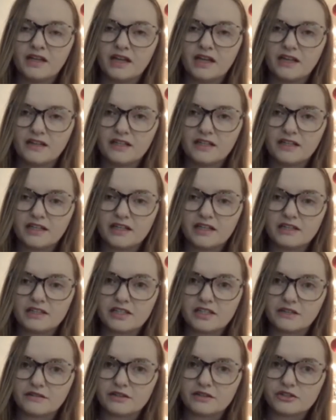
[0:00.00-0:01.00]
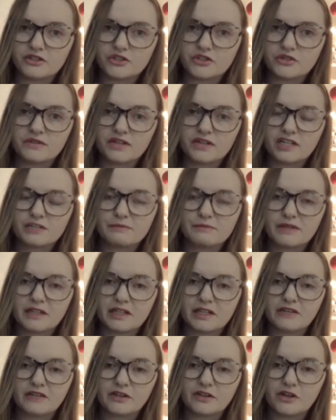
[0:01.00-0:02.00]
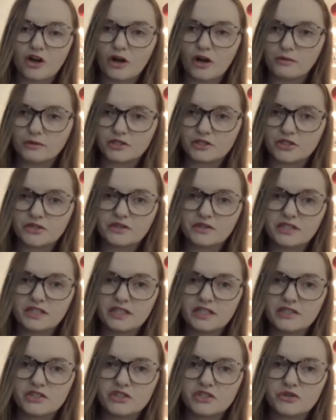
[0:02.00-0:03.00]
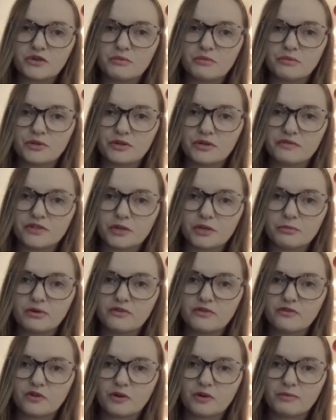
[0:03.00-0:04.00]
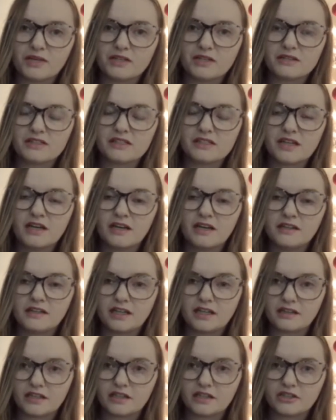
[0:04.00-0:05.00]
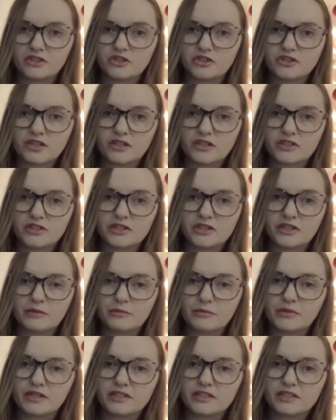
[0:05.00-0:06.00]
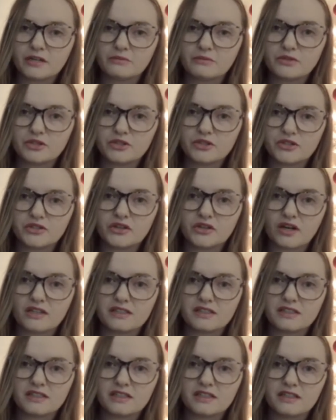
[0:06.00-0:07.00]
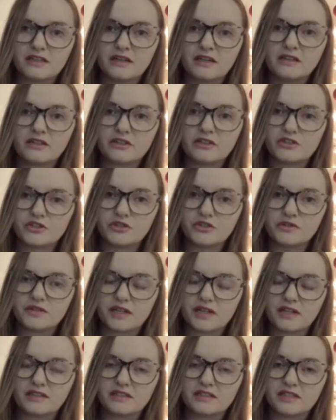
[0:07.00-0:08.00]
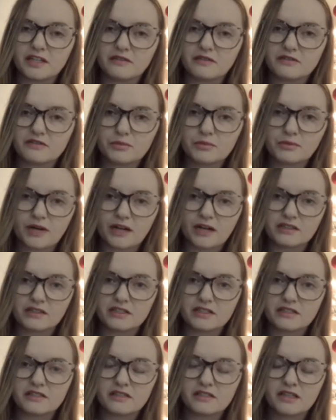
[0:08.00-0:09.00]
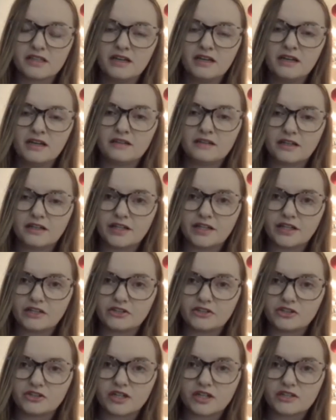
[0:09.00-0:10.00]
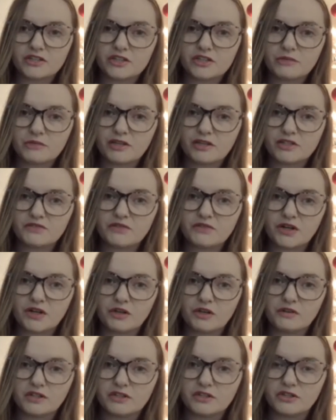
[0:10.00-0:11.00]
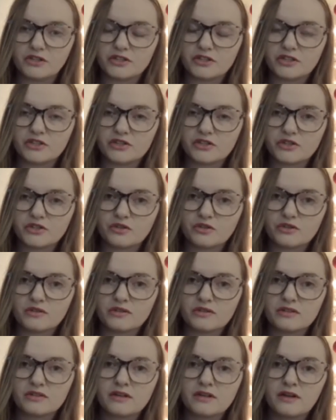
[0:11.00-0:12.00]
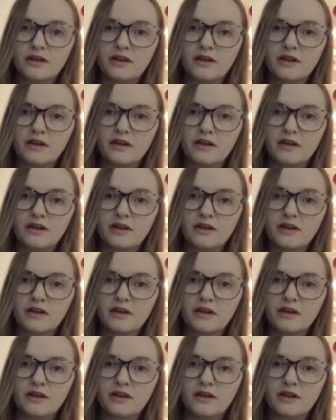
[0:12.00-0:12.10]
In the end, if the student has been given opportunities to improve their performance, yet the instructor and preceptor do not see the student as safe to practice, then the instructor must follow the nursing school's